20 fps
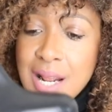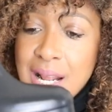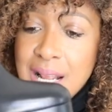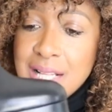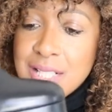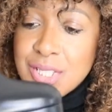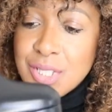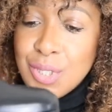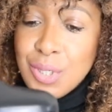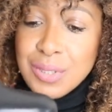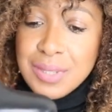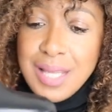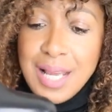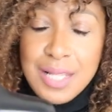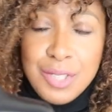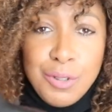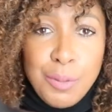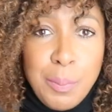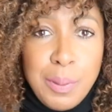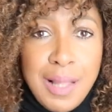It's got
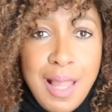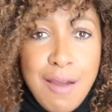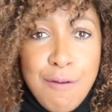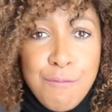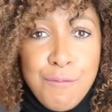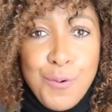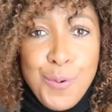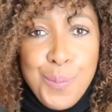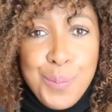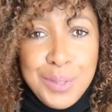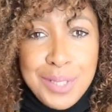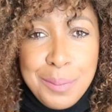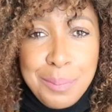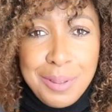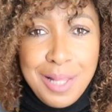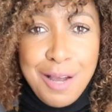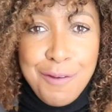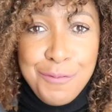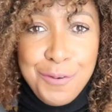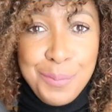that little platform, but the
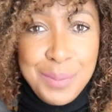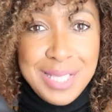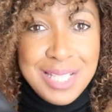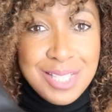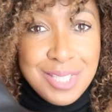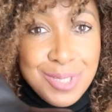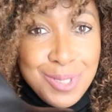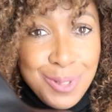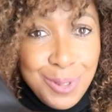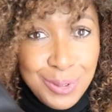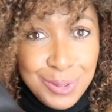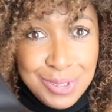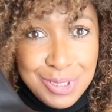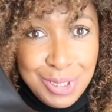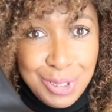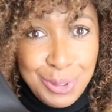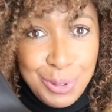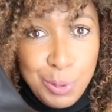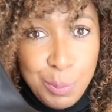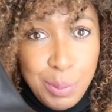platform is not
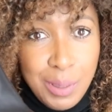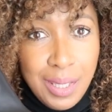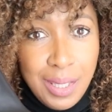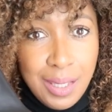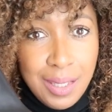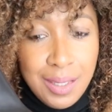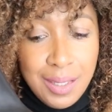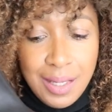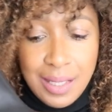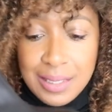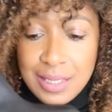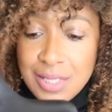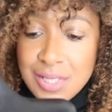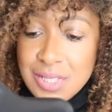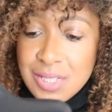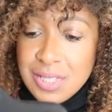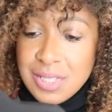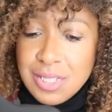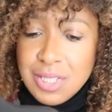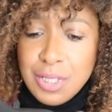too big and
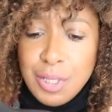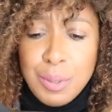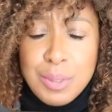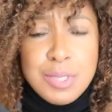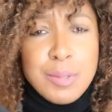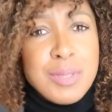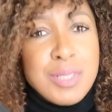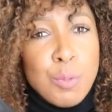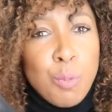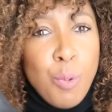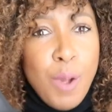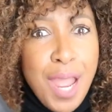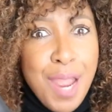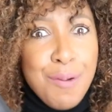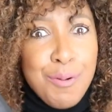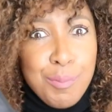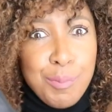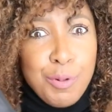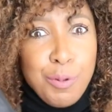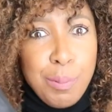it's, you know, so it's a
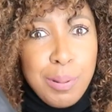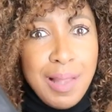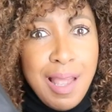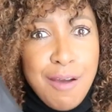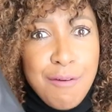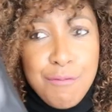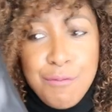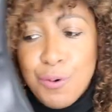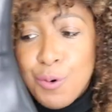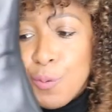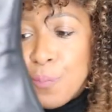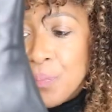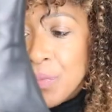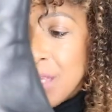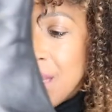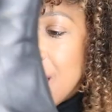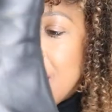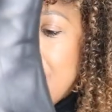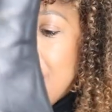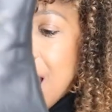wearable platform.
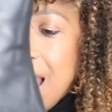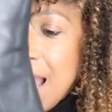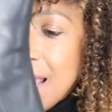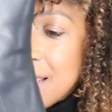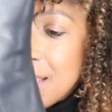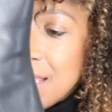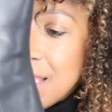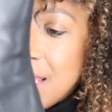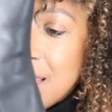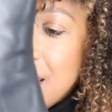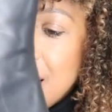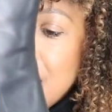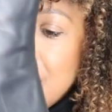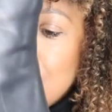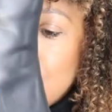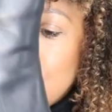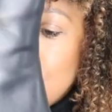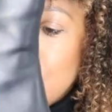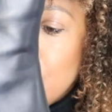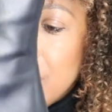And the
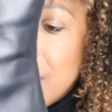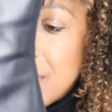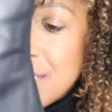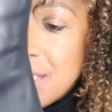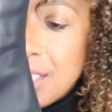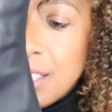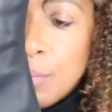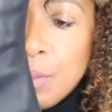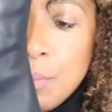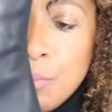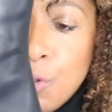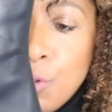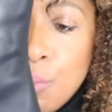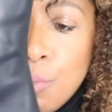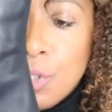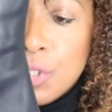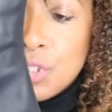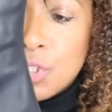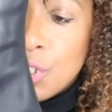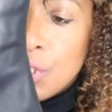heel, it's a little bit more
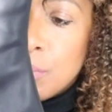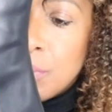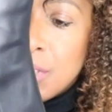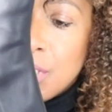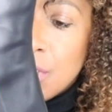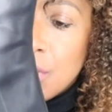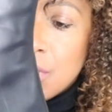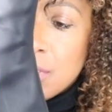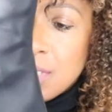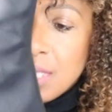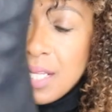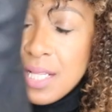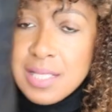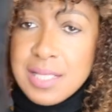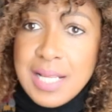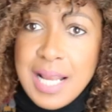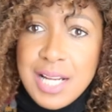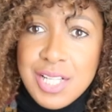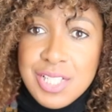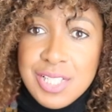modern because
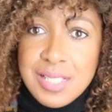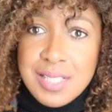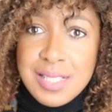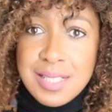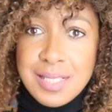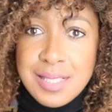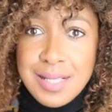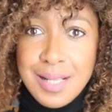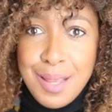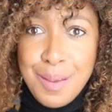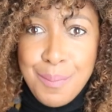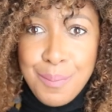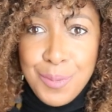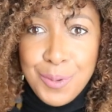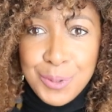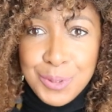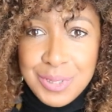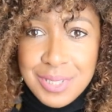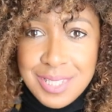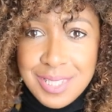it's actually slim
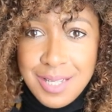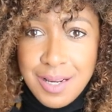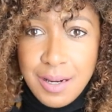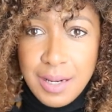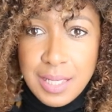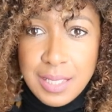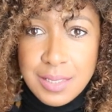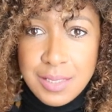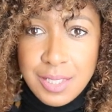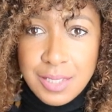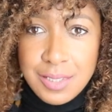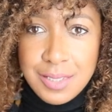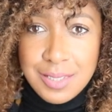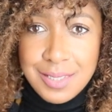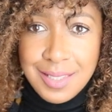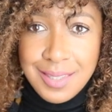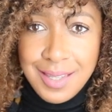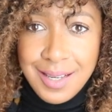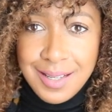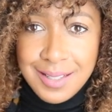on the sides. Can you
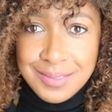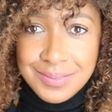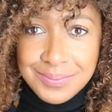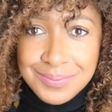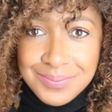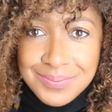see that?